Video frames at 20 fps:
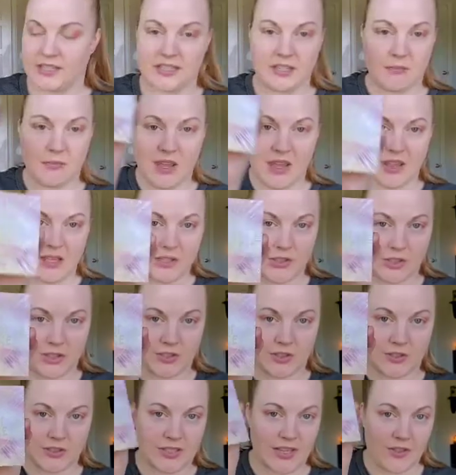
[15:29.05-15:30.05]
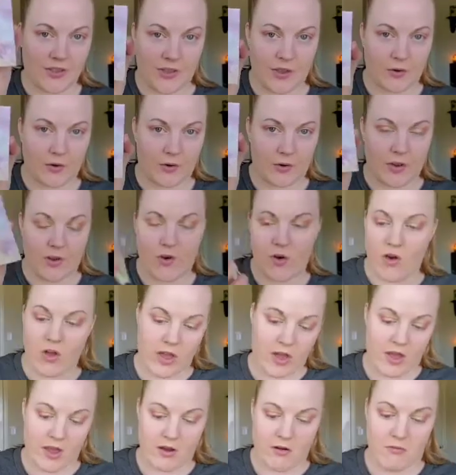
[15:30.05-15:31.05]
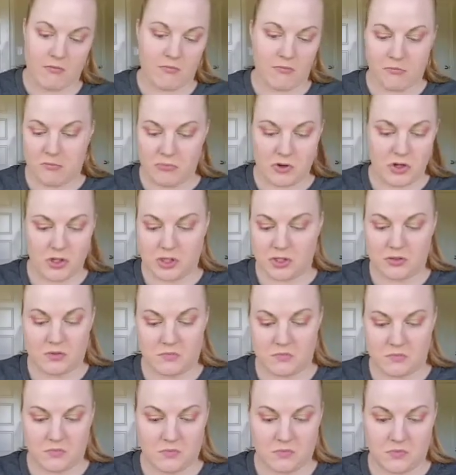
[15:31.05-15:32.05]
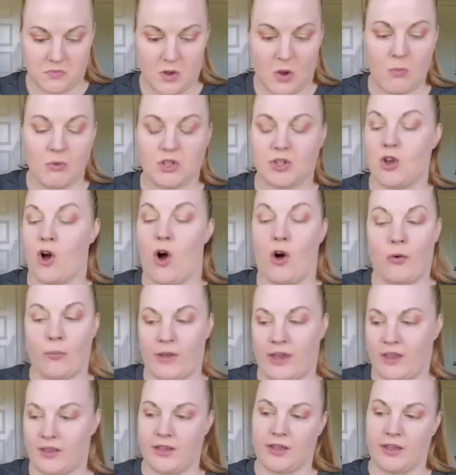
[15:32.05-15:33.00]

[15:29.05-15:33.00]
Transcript: to me, this just looks ethereal and just almost calming.